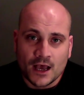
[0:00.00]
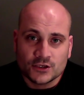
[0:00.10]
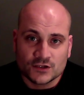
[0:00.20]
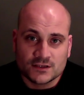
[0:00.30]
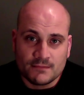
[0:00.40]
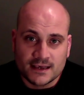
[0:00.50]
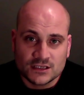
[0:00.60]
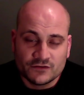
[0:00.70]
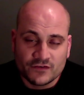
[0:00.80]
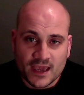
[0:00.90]
Just a
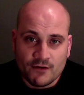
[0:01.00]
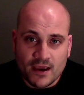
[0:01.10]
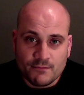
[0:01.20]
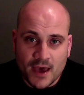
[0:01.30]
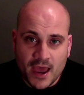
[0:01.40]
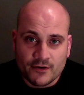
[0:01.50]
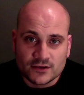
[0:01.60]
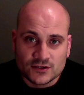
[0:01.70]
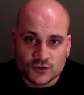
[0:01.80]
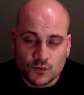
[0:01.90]
message for Year 8
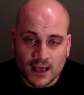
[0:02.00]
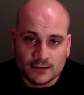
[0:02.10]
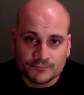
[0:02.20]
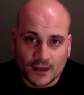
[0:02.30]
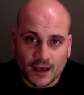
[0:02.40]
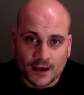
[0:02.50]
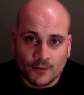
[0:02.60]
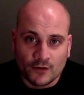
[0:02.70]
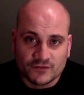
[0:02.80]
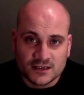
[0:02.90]
parents as well.
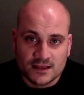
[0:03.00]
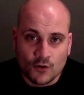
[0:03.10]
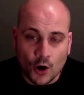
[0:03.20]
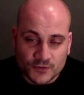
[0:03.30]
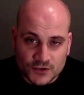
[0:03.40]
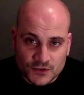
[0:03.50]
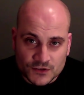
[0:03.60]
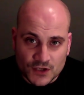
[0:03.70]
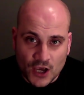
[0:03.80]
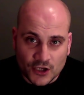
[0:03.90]
Obviously there are
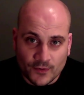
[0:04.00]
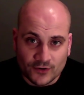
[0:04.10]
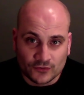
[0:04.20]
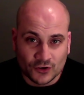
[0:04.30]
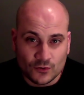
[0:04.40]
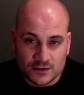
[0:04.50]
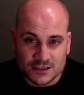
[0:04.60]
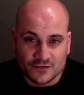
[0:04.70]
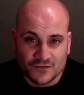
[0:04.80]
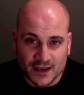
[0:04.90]
options going on. Courses
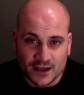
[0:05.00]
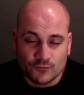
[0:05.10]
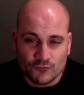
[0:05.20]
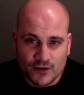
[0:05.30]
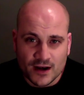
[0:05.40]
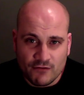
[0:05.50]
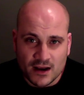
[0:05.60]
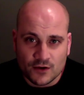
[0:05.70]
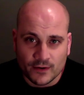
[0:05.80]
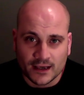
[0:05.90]
are filling up really,
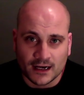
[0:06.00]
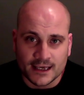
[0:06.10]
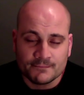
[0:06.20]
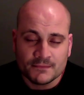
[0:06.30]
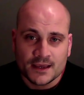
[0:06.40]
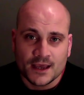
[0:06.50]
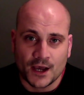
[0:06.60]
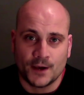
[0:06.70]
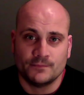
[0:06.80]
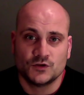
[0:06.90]
really quickly.
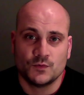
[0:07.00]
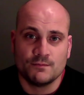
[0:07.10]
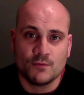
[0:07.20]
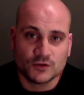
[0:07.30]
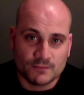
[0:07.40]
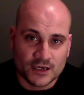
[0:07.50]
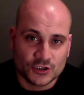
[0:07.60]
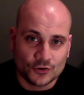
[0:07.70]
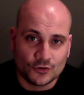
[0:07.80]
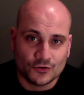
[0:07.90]
So we must make
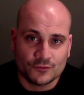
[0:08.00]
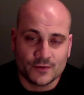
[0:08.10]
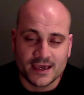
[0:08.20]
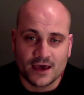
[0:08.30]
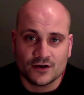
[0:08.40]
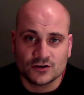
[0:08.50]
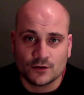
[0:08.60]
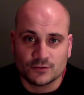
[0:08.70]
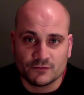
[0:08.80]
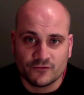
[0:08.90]
sure that we get those
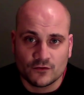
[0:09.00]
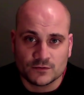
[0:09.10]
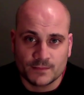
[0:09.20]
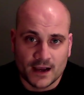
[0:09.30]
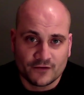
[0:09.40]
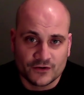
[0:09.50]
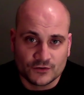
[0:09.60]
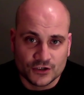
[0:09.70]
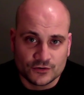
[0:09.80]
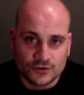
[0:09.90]
option forms back for your
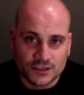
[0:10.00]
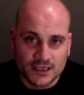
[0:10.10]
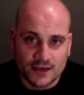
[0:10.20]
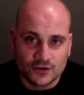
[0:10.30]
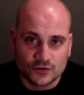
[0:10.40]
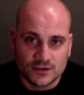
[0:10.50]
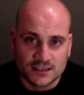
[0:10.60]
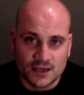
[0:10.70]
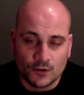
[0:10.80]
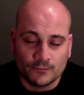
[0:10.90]
children to get the choices
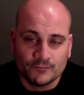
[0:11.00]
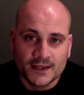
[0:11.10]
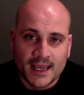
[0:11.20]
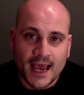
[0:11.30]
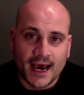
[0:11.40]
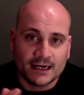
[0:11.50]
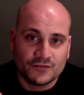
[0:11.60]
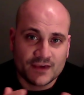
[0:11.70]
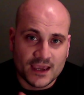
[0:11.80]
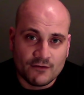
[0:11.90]
they want. And
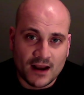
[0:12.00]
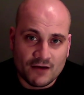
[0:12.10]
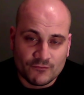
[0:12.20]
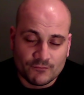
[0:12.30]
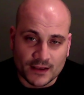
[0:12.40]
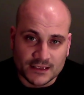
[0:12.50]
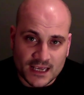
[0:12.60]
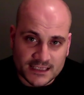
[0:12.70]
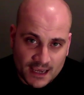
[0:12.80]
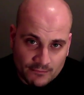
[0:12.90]
for Year 11 and
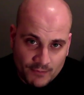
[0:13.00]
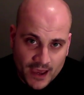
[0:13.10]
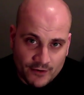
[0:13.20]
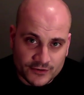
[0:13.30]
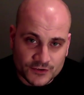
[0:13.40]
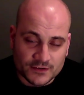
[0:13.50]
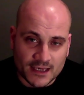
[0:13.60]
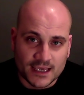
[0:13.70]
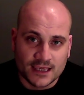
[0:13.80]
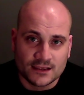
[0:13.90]
Year 10 parents who are
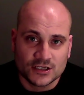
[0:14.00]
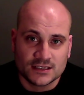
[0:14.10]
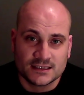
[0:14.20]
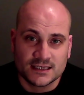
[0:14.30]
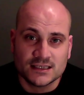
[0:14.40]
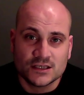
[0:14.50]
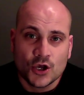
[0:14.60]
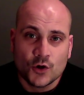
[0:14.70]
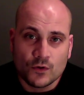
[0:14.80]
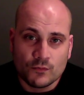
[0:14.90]
taking the
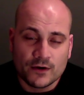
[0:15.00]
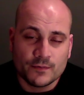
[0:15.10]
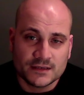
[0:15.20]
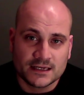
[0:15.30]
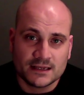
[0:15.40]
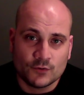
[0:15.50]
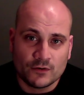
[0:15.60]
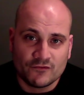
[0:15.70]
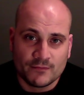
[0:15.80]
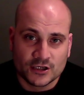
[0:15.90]
GCSEs, we will be sending more
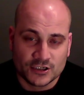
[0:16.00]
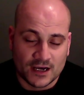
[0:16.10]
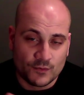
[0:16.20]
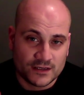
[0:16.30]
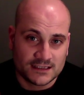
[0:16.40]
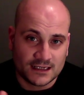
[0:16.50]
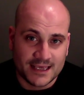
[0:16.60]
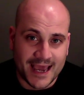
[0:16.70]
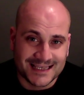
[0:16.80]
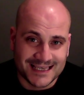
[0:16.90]
information out. We're still
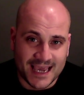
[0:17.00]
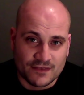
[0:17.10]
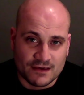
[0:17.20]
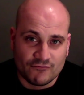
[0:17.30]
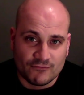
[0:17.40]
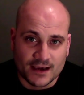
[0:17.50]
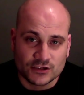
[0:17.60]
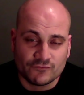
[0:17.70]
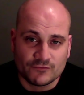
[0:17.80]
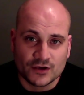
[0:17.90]
yet to get the
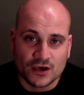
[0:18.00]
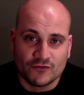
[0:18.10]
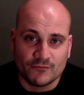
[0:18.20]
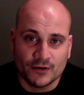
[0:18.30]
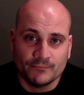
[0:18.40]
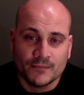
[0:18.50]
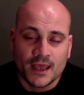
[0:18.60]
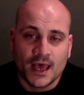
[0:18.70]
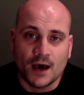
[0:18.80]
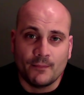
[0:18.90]
information from the government
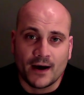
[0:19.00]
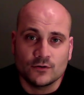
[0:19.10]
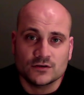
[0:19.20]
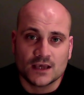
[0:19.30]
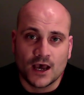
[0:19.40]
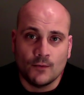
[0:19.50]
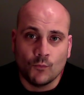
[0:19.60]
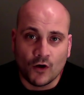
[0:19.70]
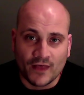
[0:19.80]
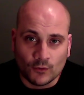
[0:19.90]
about
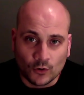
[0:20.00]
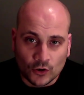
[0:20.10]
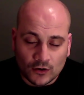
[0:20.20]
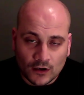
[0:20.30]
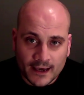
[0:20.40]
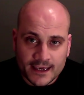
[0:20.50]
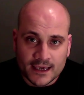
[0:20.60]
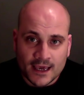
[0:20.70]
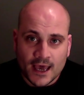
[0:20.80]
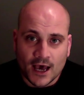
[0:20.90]
what that will look
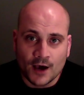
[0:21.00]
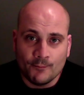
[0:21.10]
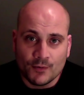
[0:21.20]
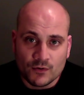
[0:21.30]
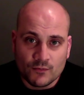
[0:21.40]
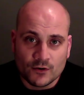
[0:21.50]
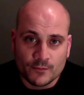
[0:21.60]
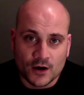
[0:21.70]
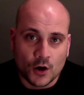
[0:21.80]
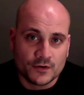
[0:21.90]
like. But we will
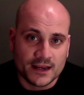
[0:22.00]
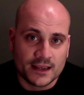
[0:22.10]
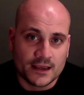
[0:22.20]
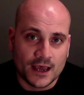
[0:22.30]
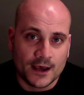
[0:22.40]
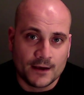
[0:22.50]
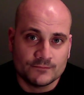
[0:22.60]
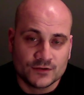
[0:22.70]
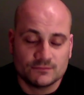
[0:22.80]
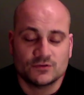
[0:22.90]
be holding
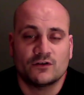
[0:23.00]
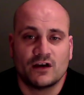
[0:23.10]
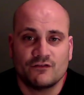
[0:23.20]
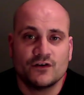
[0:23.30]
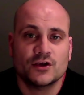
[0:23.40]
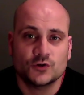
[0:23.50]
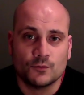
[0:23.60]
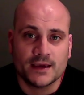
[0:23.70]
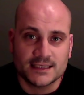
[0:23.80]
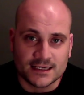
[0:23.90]
some sort of like virtual
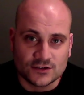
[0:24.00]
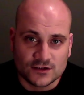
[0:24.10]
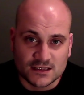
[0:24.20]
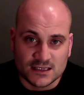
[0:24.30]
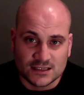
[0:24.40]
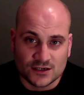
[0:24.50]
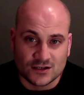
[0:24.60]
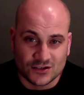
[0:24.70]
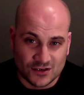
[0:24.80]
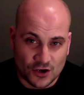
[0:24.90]
meetings just to
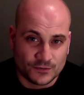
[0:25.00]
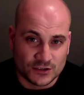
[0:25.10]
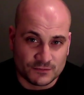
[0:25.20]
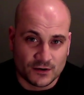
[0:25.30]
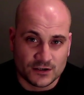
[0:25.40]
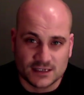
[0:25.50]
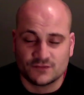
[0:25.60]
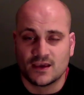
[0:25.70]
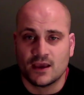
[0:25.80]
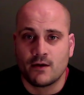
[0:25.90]
discuss the options process
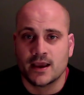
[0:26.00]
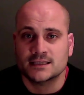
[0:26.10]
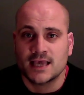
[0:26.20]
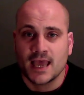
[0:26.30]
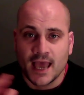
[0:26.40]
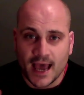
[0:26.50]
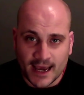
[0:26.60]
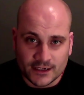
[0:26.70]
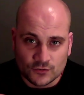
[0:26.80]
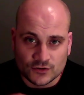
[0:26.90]
for Year 8
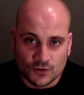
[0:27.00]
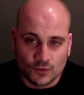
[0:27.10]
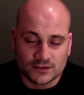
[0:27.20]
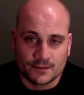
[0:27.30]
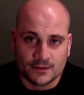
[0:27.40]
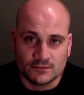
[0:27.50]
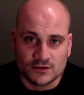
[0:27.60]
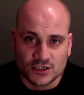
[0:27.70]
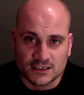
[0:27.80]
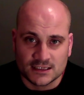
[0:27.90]
and also what's happening with
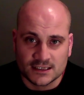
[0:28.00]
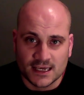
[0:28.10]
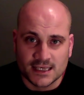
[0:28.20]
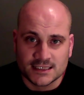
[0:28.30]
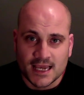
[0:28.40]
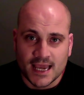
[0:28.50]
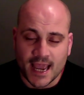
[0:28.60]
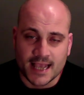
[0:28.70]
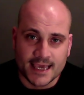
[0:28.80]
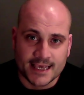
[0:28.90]
GCSEs
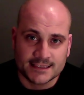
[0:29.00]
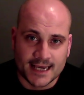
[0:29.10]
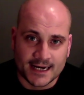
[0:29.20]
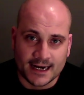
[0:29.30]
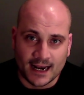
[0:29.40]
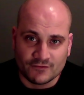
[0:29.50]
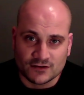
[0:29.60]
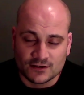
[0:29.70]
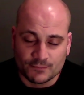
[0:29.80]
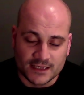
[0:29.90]
in Years 10 and 11.
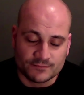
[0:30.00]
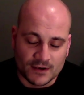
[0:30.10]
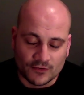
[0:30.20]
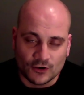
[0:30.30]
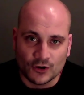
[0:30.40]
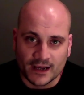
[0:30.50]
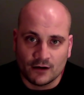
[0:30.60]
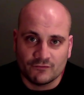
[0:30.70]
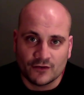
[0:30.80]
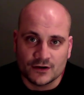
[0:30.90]
So please be on the
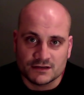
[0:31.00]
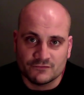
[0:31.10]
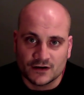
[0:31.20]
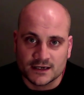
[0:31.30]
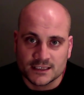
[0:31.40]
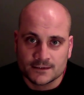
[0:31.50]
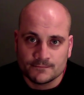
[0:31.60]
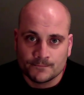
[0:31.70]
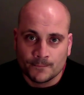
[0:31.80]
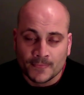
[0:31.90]
lookout for those invites.
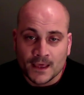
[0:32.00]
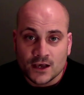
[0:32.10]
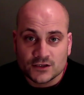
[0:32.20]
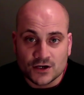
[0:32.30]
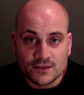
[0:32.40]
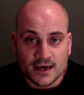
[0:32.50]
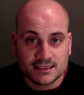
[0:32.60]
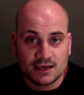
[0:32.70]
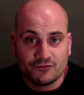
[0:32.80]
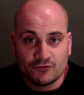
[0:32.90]
So that's
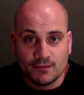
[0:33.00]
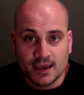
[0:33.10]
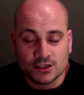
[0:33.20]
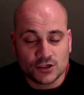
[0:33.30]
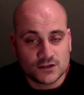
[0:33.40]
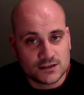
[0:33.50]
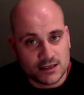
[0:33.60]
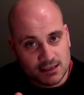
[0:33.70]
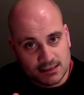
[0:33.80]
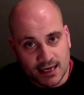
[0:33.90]
it from me. Just
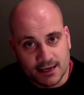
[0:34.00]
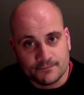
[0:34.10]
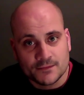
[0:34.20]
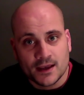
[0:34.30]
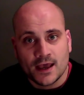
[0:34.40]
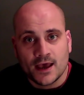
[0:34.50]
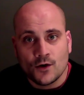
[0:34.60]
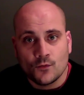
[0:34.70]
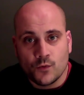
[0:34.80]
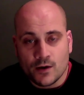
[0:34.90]
as I say,
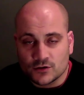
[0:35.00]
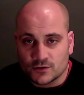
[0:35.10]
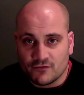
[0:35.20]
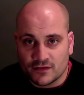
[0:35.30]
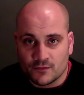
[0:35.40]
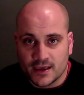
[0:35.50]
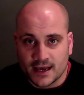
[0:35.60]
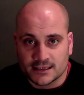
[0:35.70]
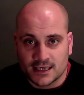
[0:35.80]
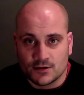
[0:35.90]
we will do everything we
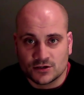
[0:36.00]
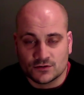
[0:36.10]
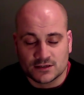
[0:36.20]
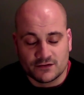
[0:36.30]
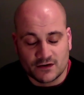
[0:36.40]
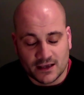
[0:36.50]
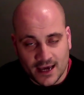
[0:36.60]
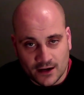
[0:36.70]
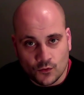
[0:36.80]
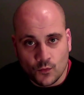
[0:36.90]
can to keep your children safe. I
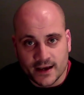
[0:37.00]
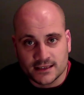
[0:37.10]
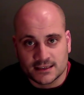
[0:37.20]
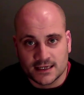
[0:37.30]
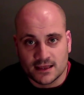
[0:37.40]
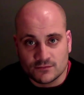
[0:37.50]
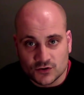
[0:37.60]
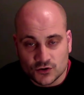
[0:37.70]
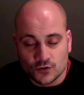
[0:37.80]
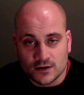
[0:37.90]
cannot wait to see them.
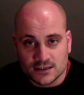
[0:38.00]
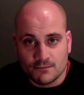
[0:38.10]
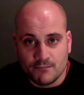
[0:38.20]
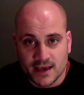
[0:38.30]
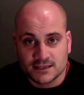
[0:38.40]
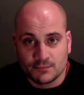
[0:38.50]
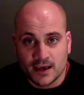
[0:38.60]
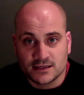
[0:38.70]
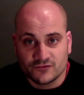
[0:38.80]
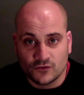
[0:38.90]
School is the best
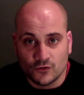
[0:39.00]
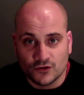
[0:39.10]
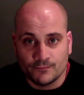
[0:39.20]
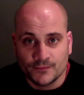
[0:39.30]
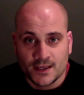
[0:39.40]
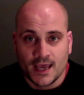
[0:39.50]
place for them.